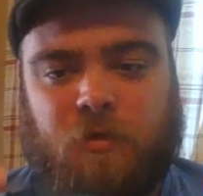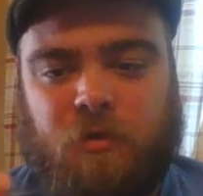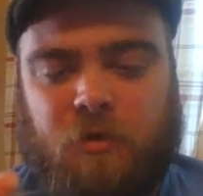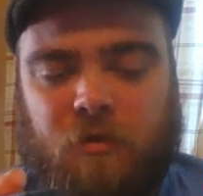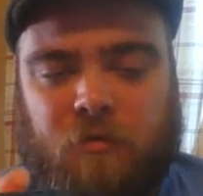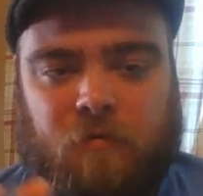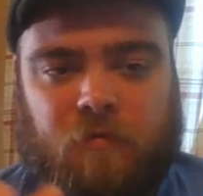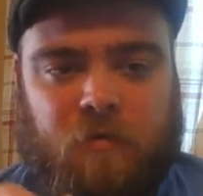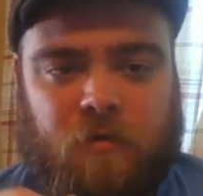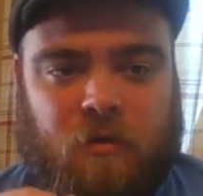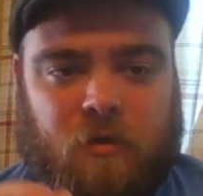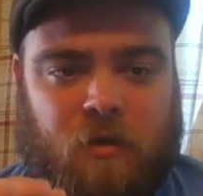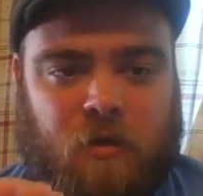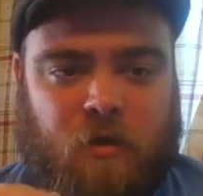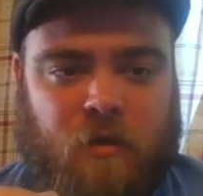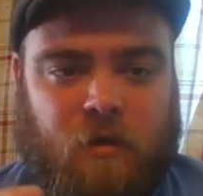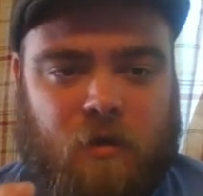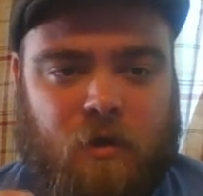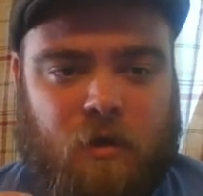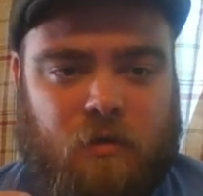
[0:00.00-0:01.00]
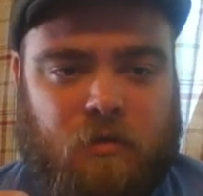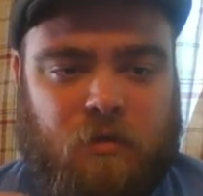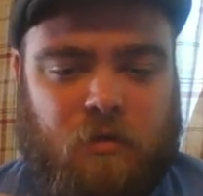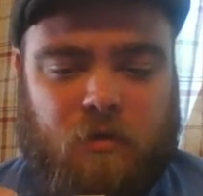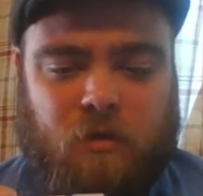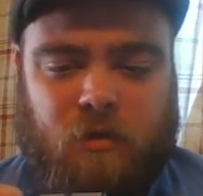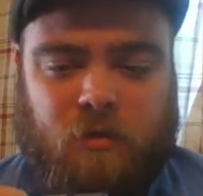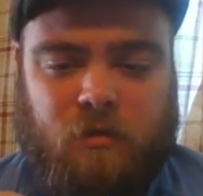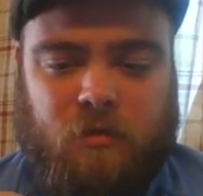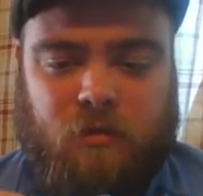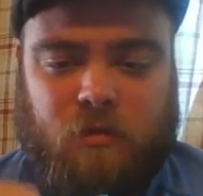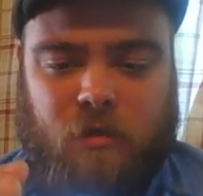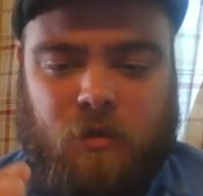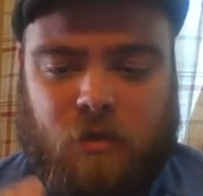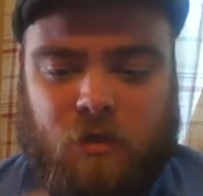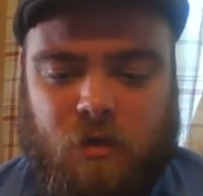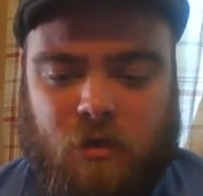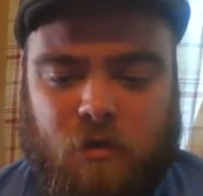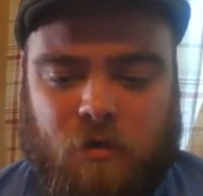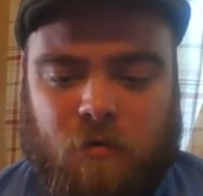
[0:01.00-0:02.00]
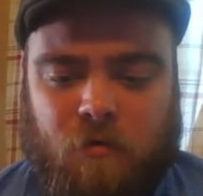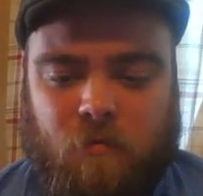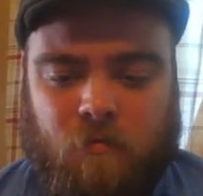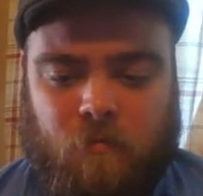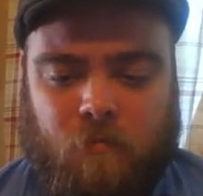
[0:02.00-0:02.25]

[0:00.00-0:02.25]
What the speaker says: shift, as you can see here.